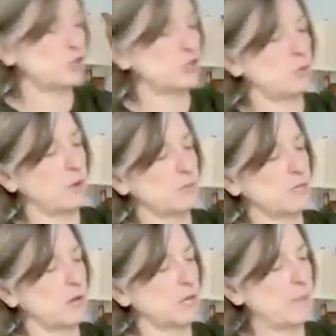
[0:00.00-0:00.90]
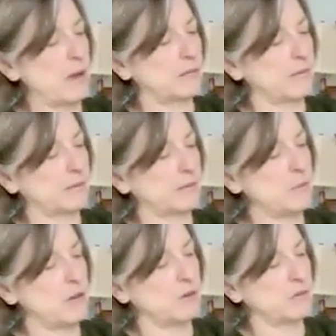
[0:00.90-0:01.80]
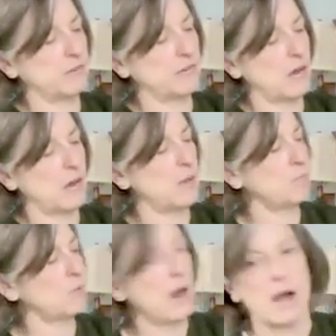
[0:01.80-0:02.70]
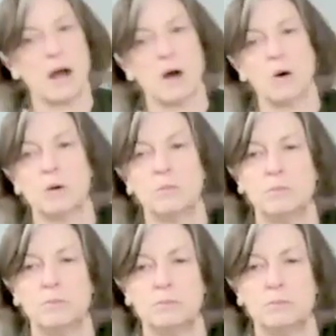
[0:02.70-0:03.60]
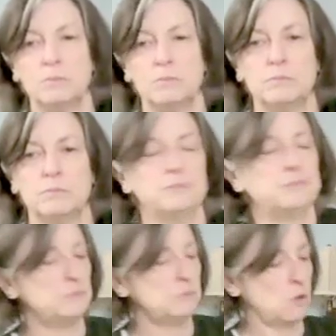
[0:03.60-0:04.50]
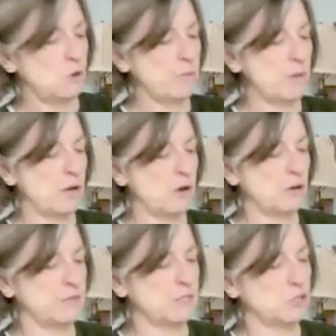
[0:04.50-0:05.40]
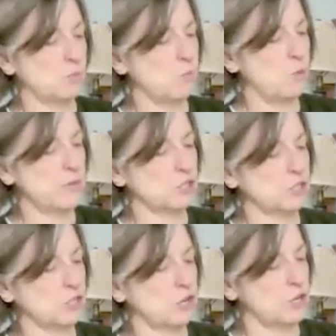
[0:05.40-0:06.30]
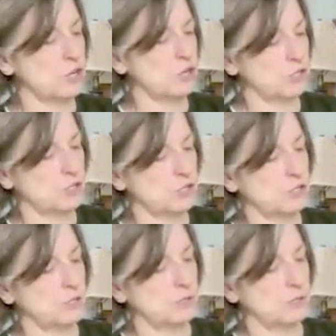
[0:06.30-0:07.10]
you what I'm talking about. Like maybe I'll give it an eyebrow, or maybe I'll give it some whiskers.